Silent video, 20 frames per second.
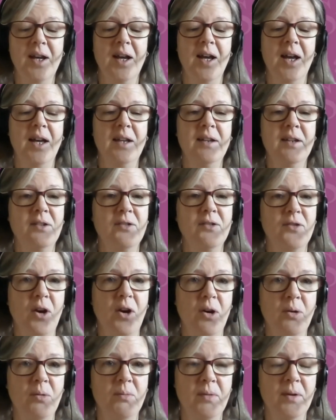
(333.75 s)
and in
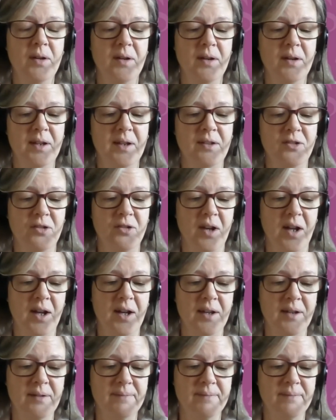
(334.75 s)
Rome in July.